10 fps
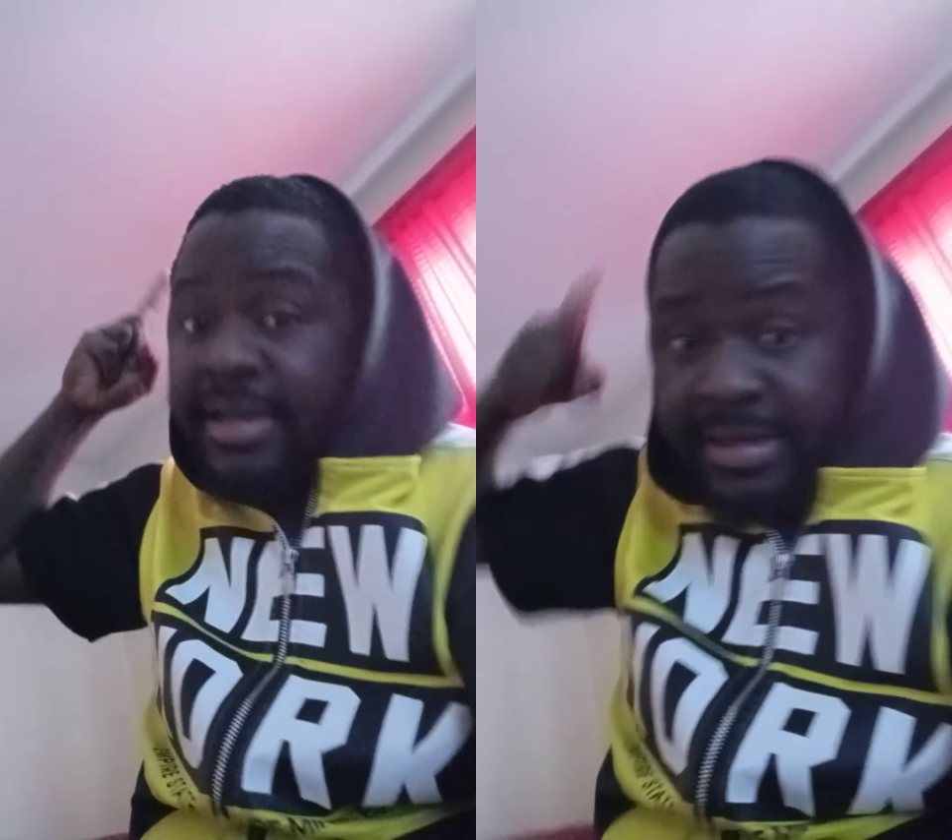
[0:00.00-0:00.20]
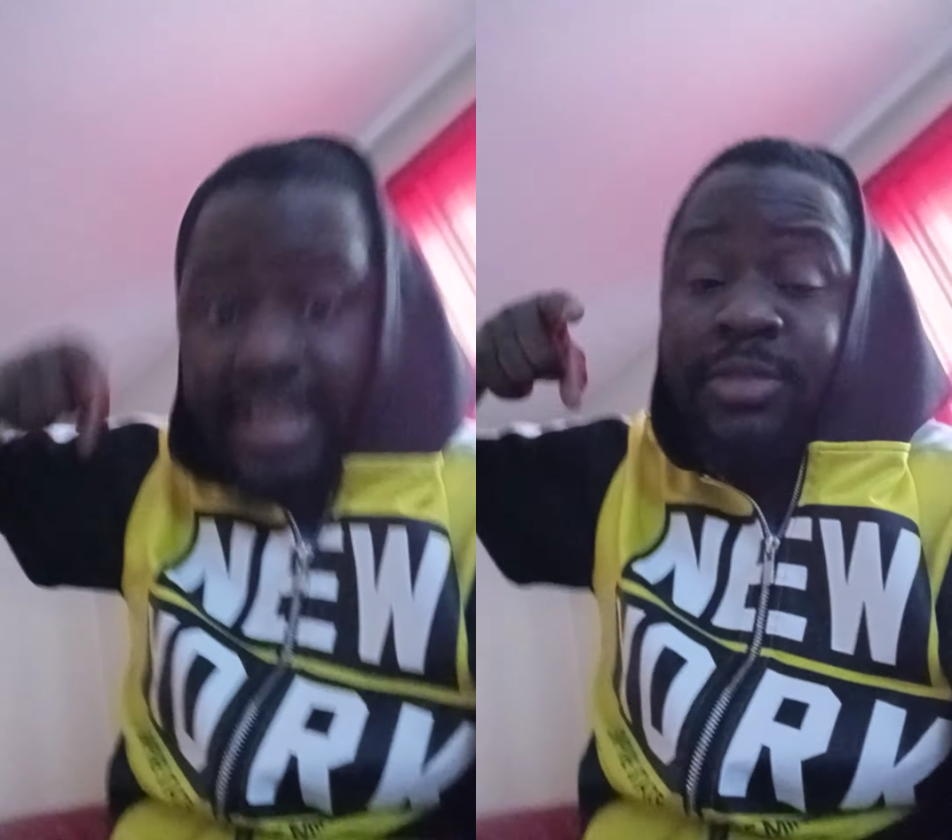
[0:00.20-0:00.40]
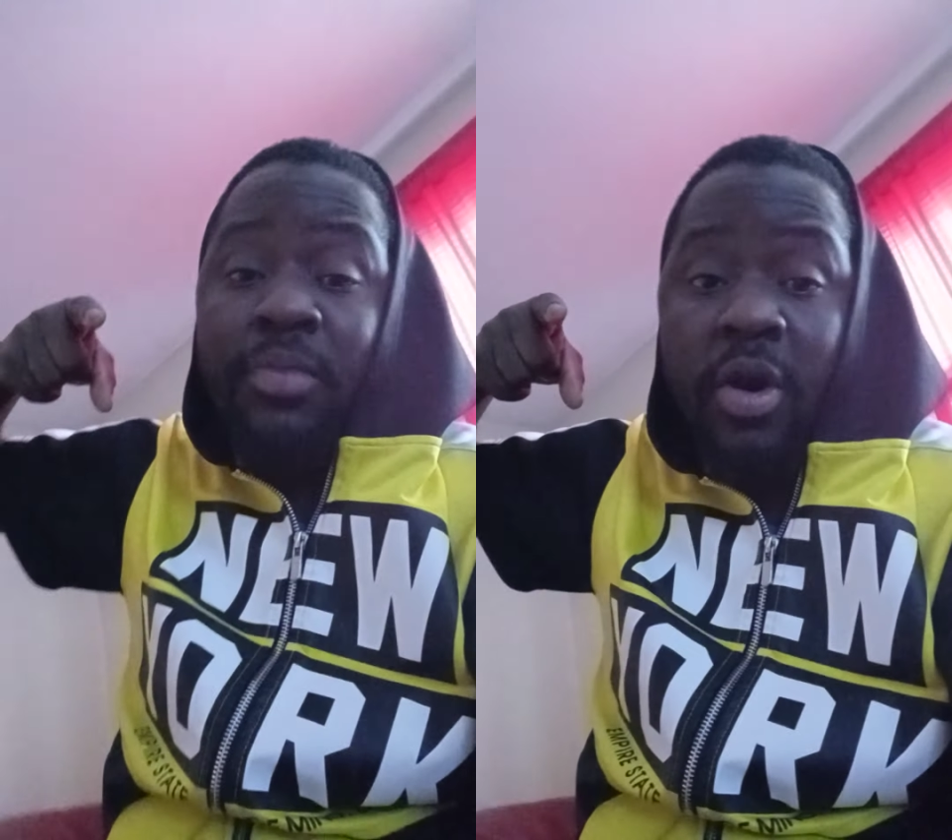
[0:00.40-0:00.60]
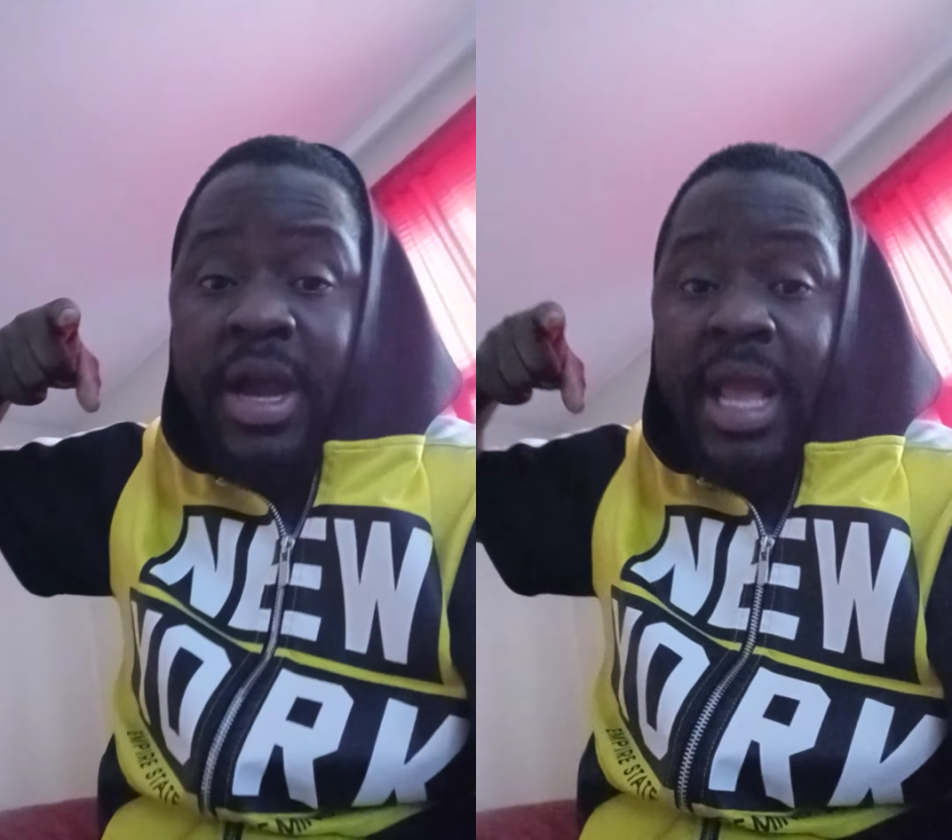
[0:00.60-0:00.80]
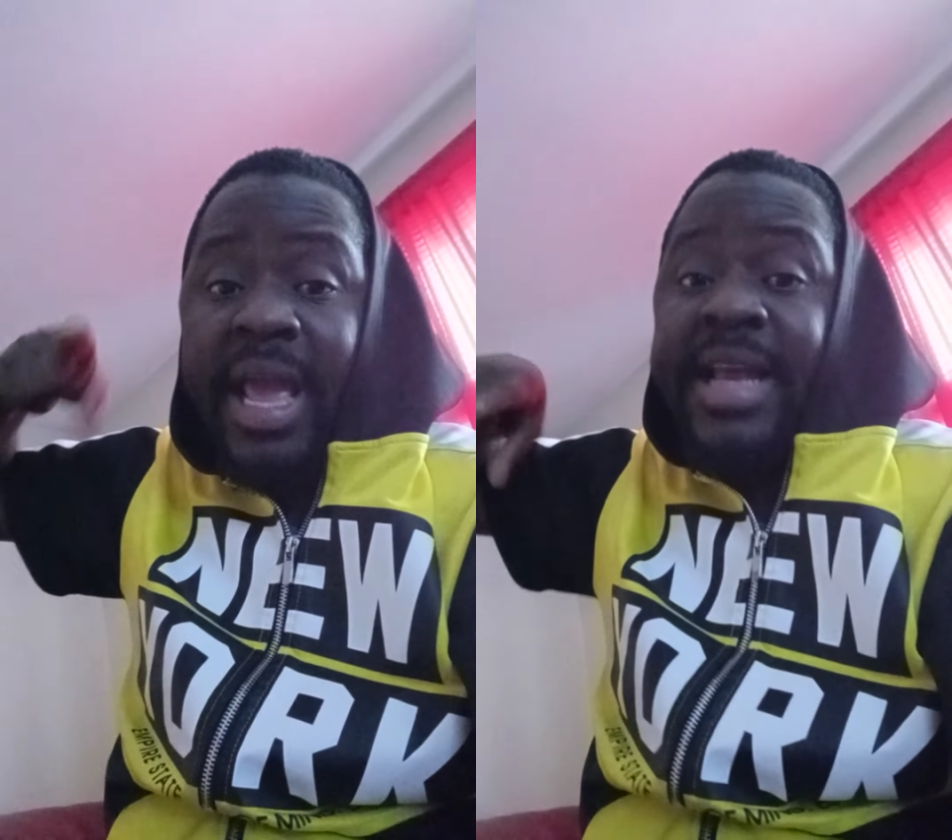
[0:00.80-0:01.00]
This
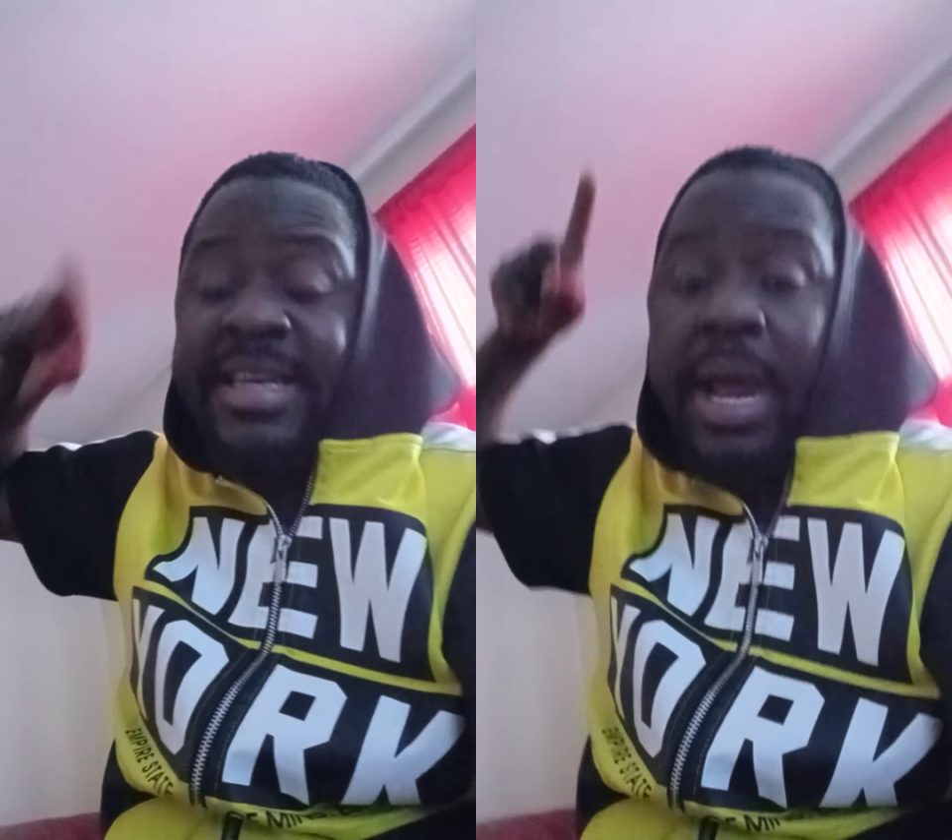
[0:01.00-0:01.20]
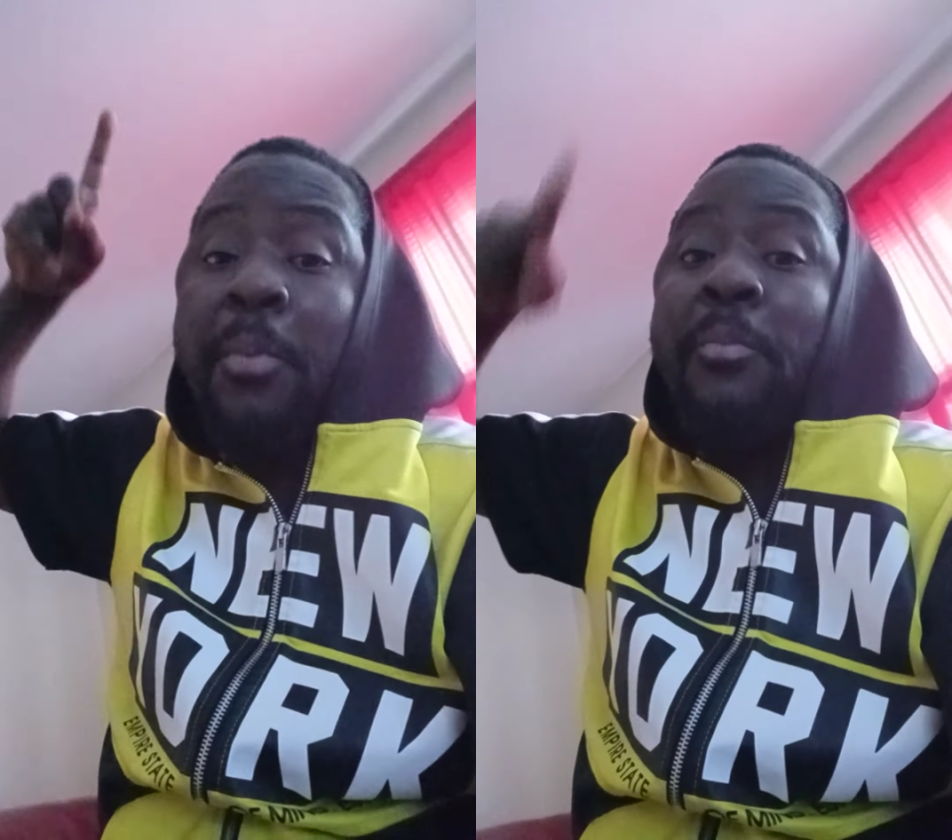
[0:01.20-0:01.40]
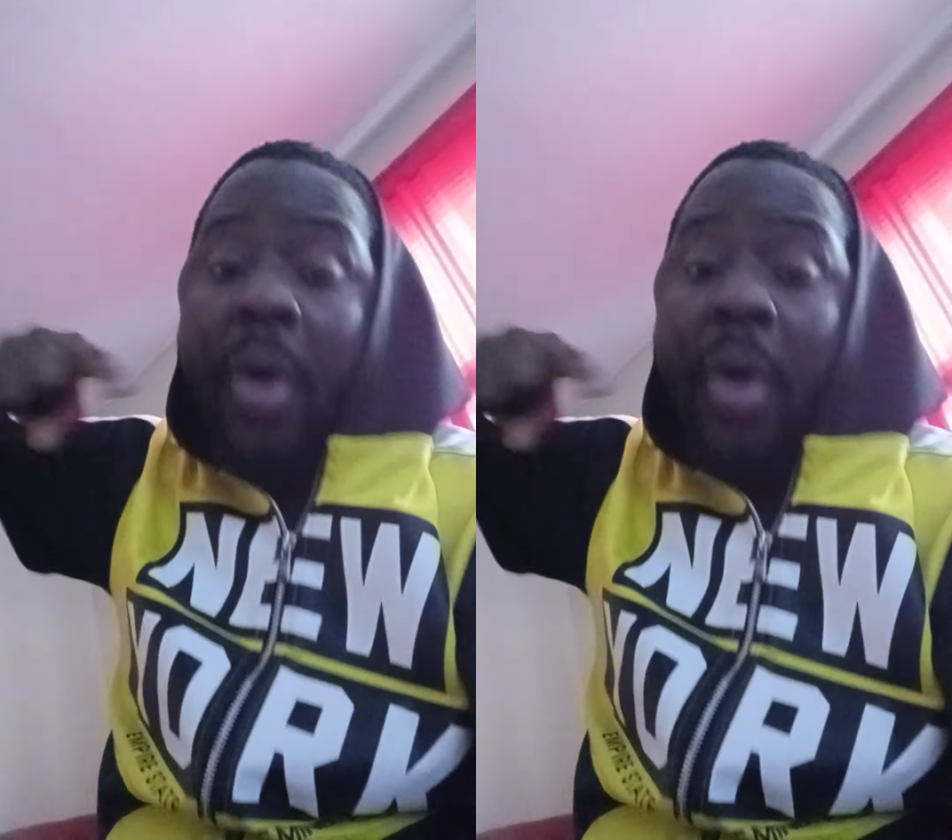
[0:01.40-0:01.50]
boy, they